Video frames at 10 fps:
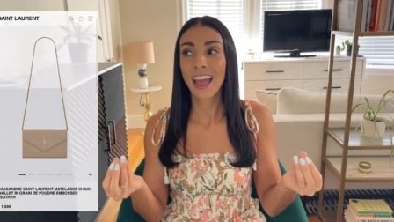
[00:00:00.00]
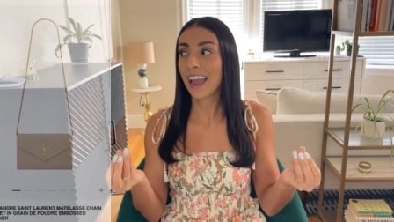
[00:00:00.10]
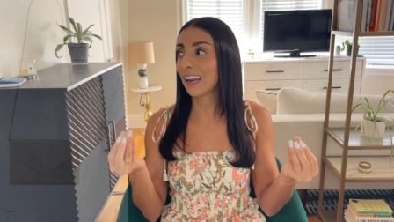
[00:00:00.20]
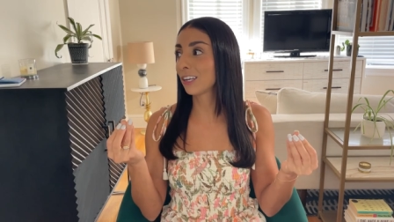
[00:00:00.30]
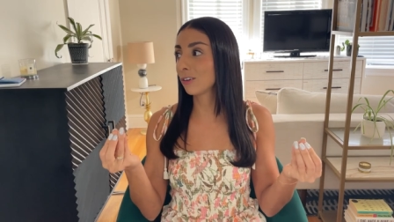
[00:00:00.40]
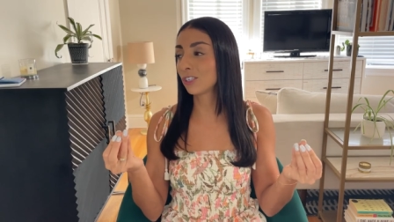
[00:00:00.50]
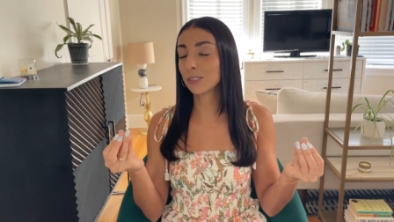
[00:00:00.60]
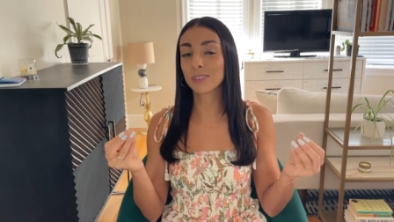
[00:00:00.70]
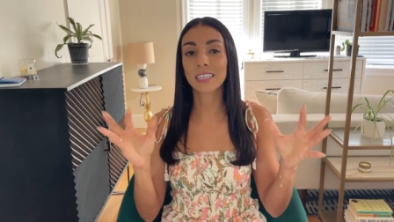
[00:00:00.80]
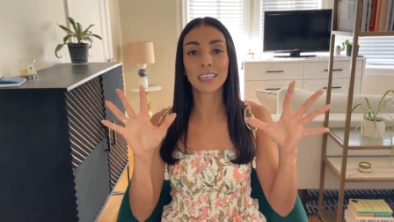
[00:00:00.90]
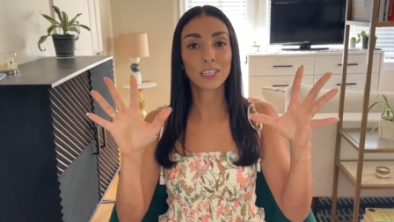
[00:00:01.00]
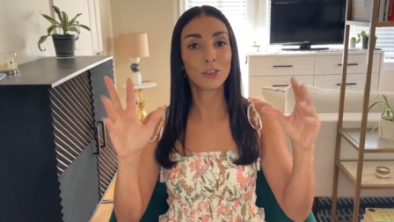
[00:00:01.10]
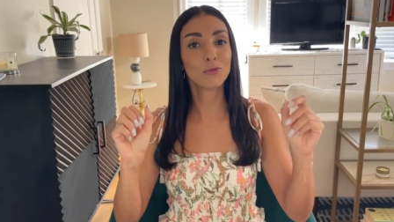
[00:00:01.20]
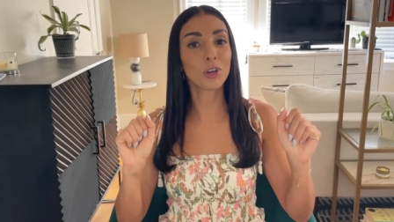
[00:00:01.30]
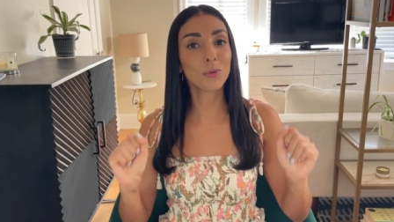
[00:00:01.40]
And Gucci was like,
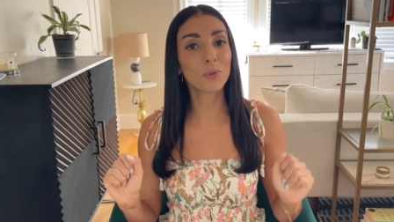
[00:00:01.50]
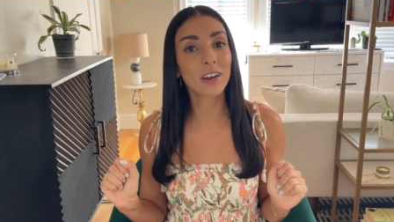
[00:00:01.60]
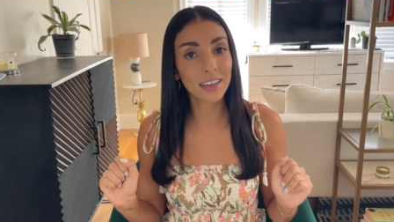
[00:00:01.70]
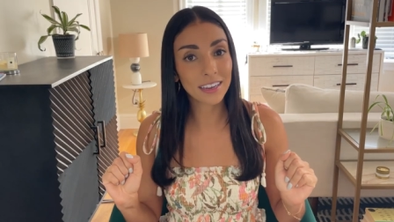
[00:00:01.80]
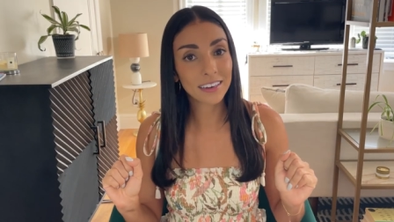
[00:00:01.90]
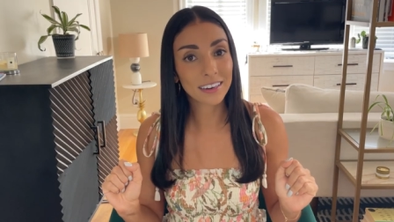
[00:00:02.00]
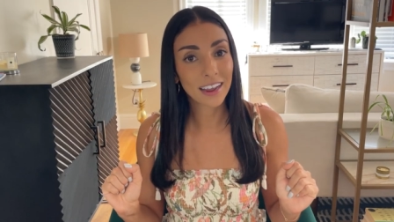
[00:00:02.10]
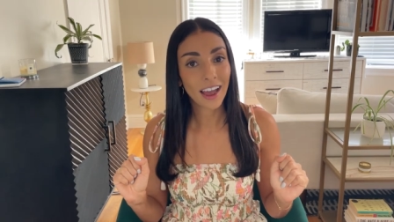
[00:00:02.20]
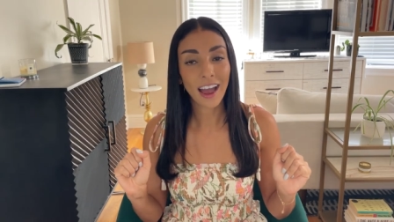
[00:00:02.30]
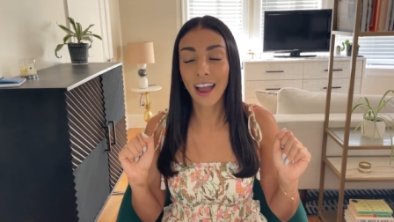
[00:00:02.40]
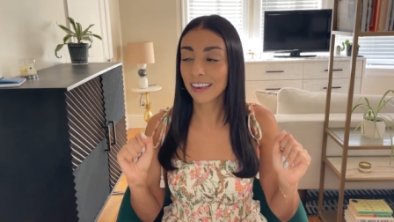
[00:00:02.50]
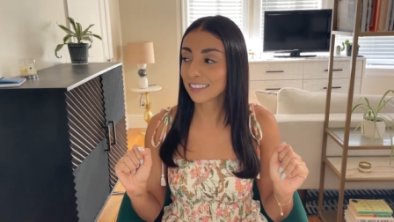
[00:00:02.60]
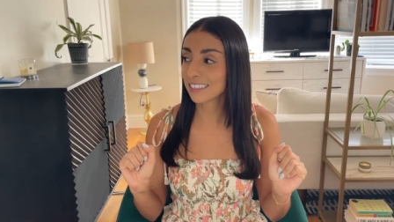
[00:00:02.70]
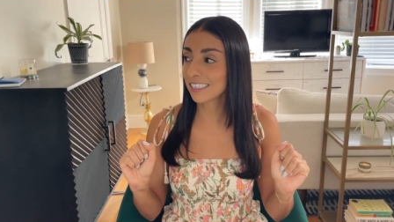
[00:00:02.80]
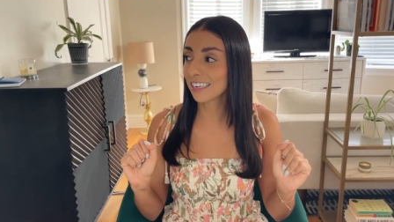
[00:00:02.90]
you know what? I
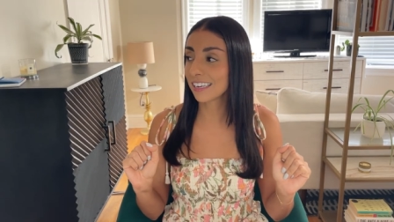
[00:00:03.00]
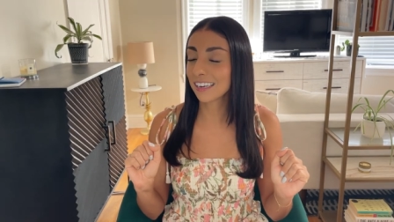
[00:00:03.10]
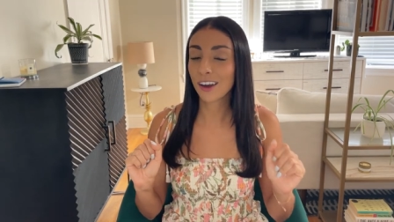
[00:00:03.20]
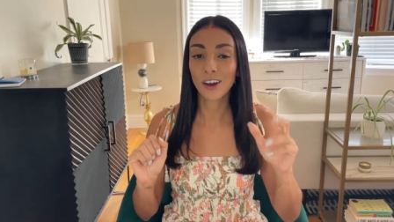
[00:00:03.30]
see